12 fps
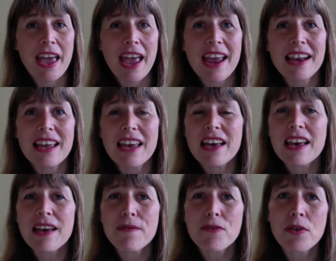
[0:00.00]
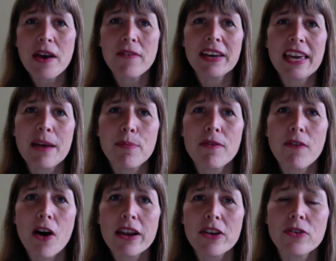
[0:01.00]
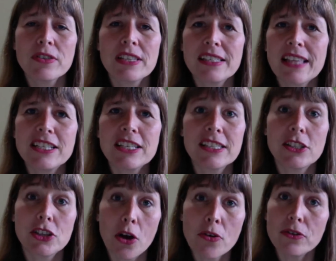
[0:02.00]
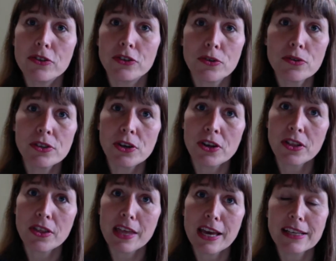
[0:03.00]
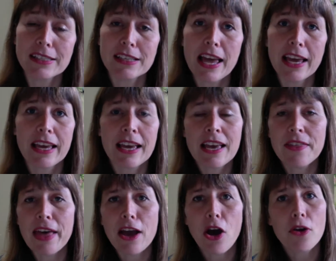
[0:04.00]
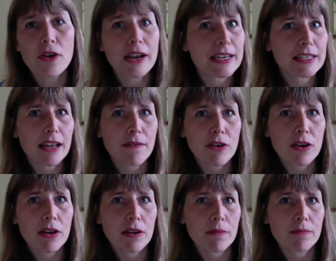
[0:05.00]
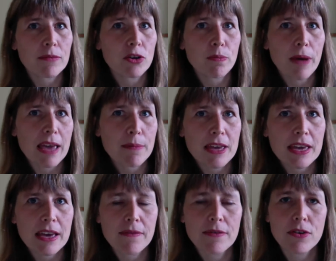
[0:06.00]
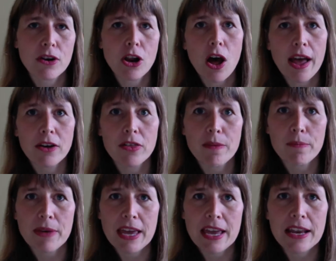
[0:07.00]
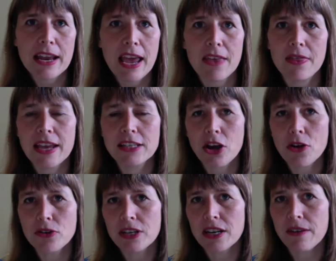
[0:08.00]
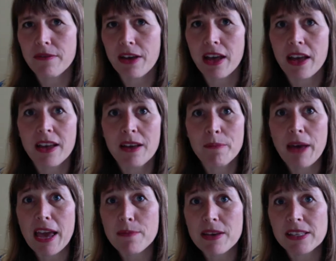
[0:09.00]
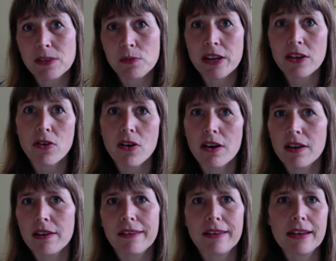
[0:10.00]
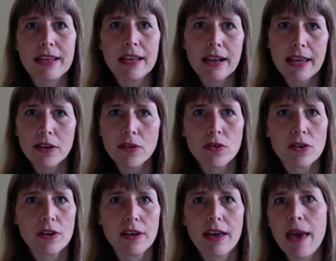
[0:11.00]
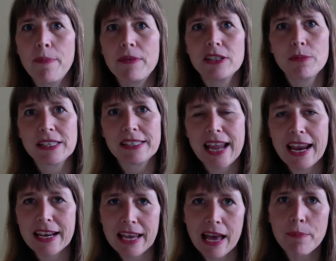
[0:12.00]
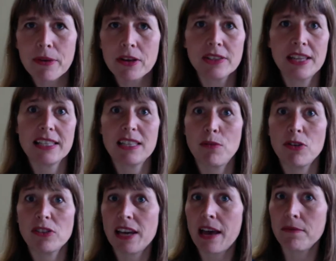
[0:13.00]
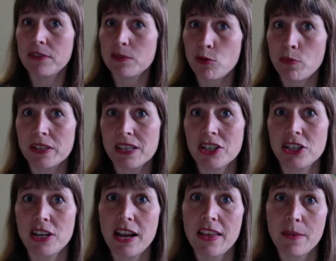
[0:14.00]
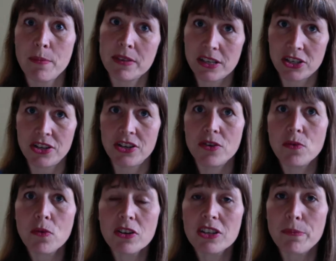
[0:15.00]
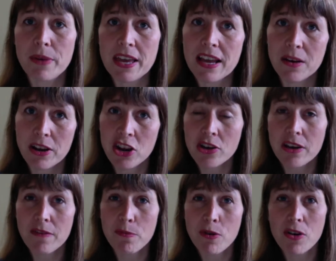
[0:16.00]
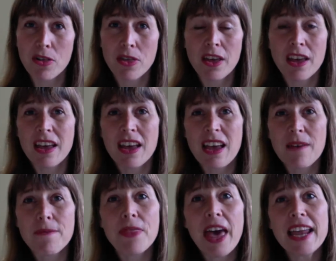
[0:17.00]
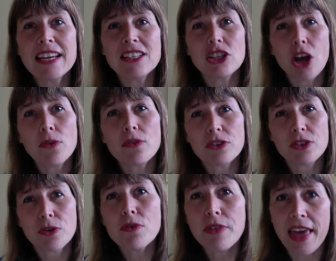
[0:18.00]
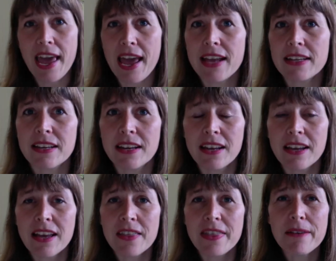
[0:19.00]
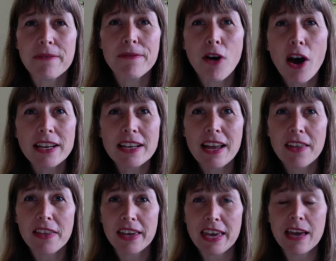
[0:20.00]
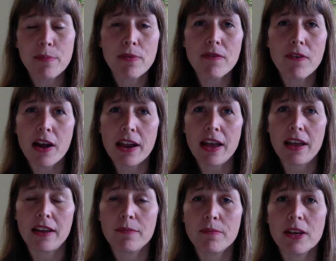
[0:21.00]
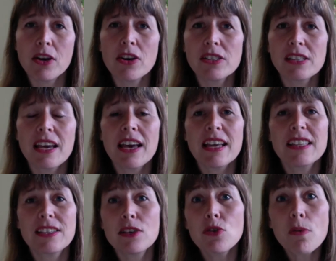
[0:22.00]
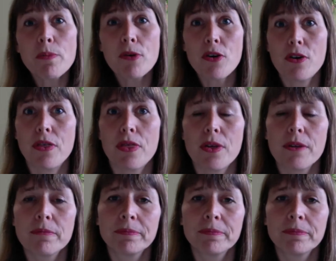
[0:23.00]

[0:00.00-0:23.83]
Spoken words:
And if you have a care provider who says they just don't do certain things, like they only deliver your baby if you're lying on the bed, and they don't deliver babies when you're kneeling or happen to be standing up because that's the most comfortable position and the position you want to be in when you give birth, if they don't do that, then find another care provider, because it's your birth.